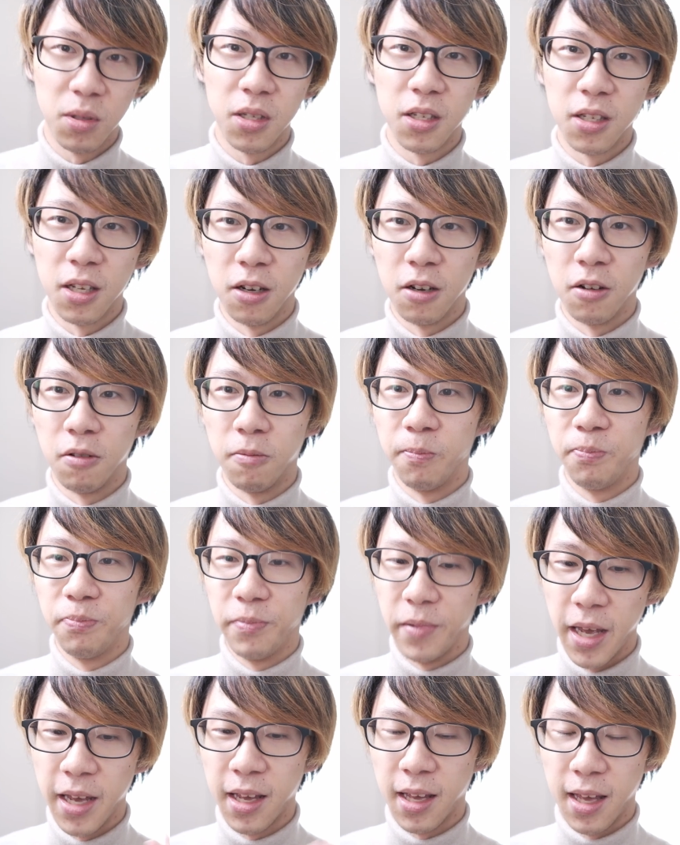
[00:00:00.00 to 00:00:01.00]
so
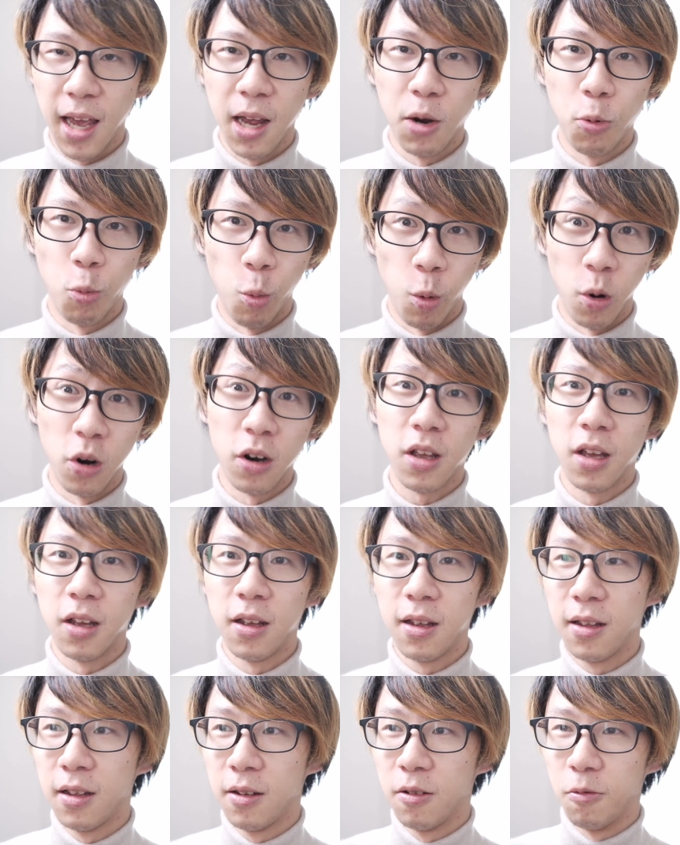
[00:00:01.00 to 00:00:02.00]
it can work
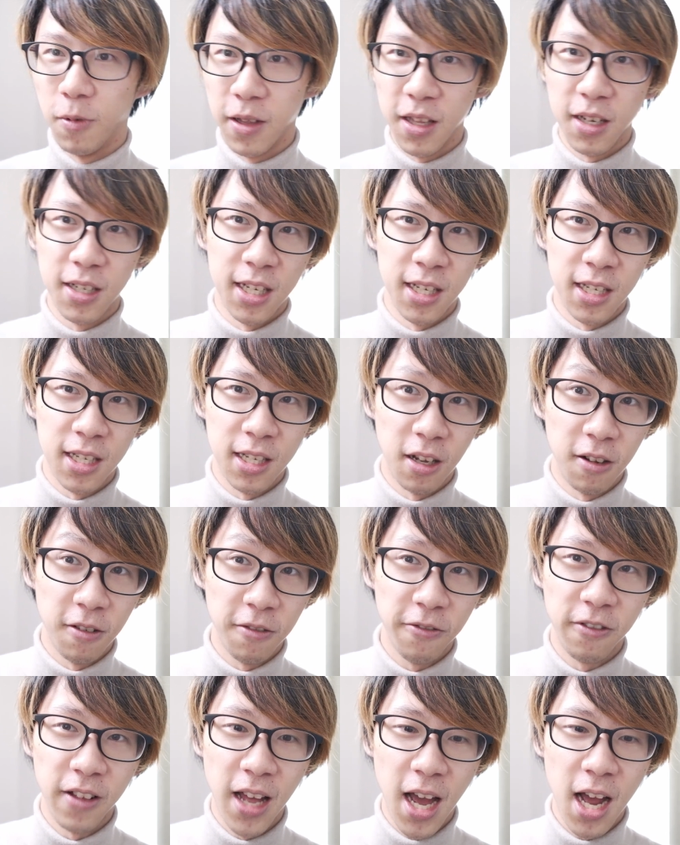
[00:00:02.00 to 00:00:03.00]
with a
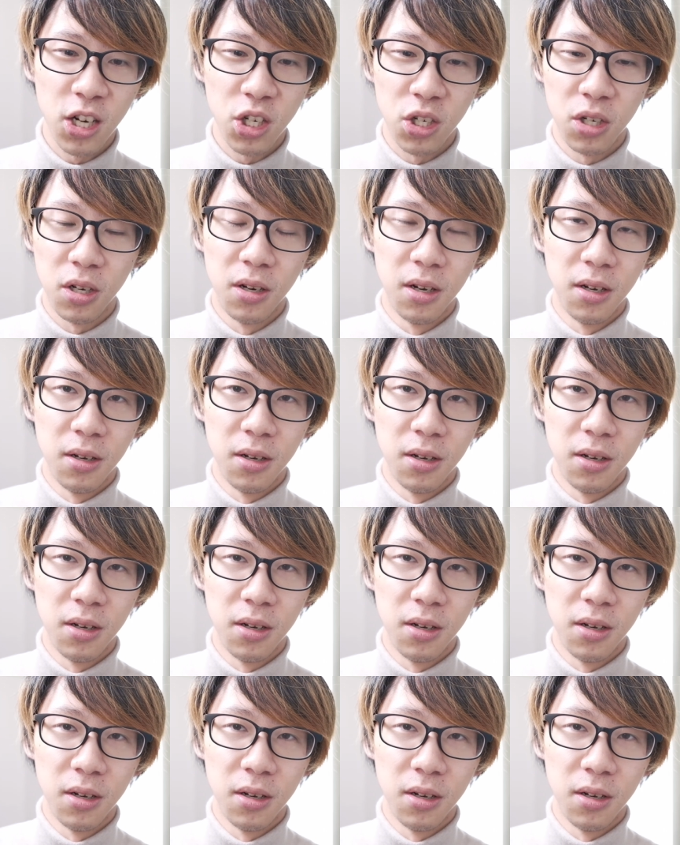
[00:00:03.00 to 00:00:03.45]
TTL flash.